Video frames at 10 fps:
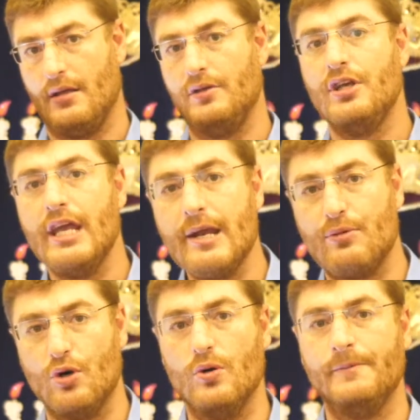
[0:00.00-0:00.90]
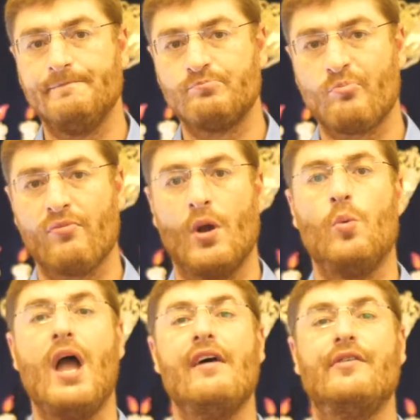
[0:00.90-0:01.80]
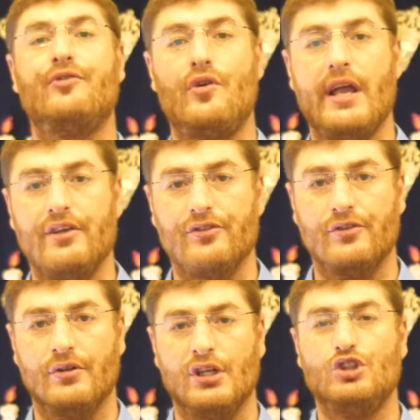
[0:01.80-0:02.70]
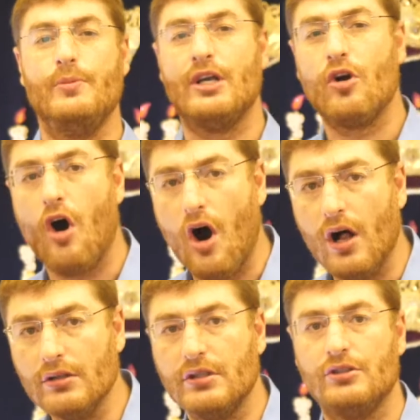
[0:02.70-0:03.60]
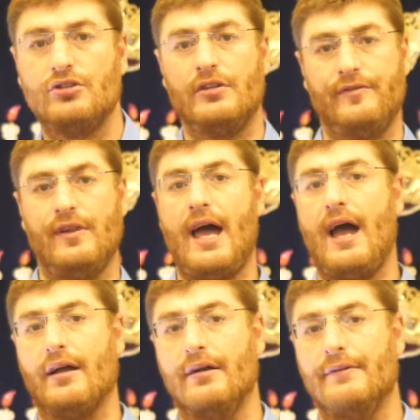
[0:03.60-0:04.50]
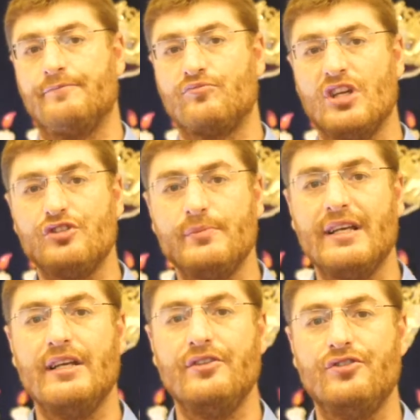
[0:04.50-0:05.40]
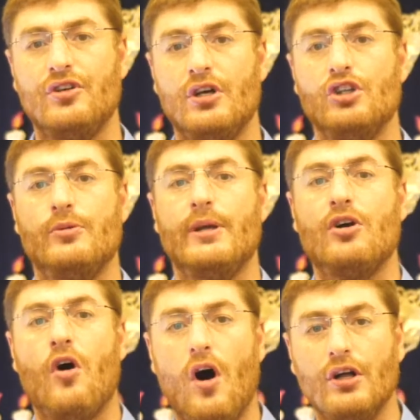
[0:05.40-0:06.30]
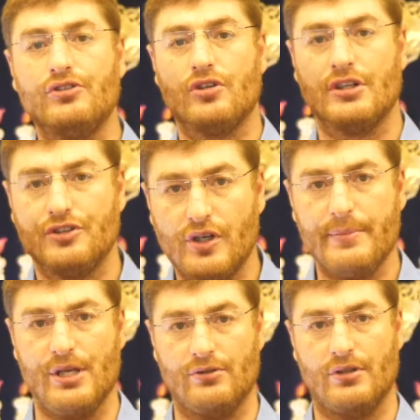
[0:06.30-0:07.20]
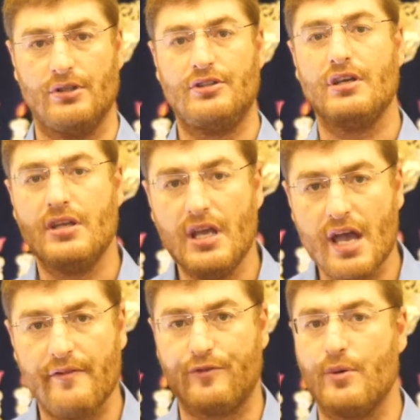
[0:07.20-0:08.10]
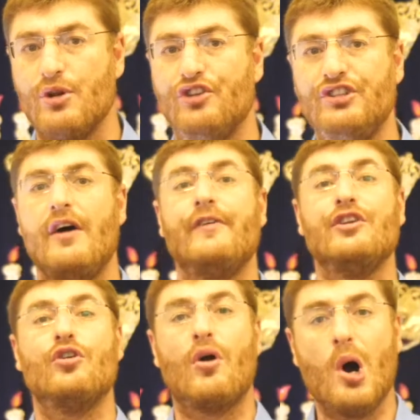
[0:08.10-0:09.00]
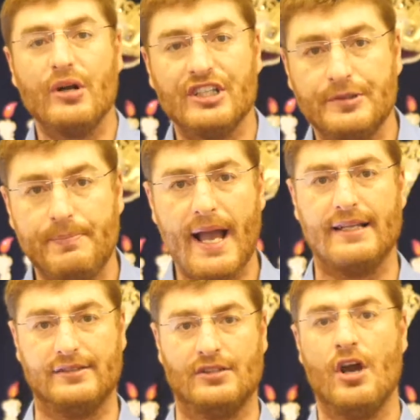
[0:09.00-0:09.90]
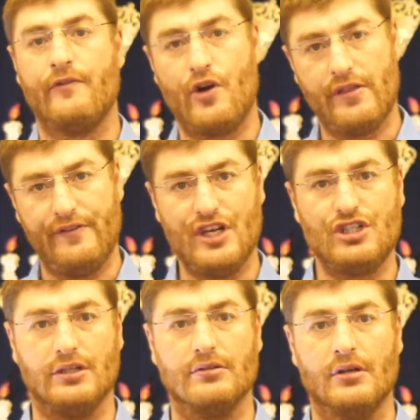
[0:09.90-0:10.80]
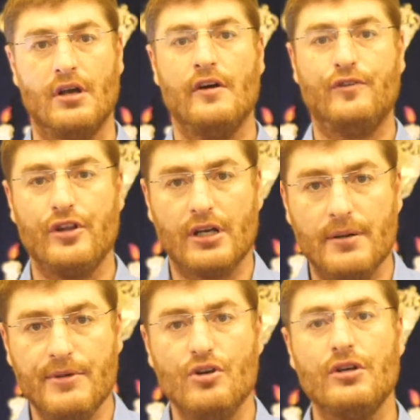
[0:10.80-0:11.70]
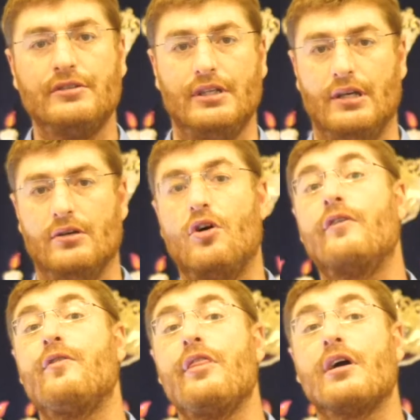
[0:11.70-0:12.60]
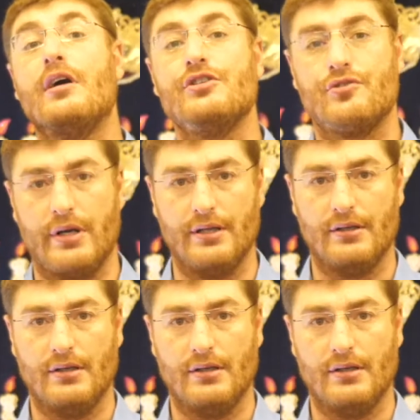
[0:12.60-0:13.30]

In Hebrew, we have a phrase, to be called to the flag. This means to be called to contribute, to give from yourself at your own expense for the vision, for the community, or for the country,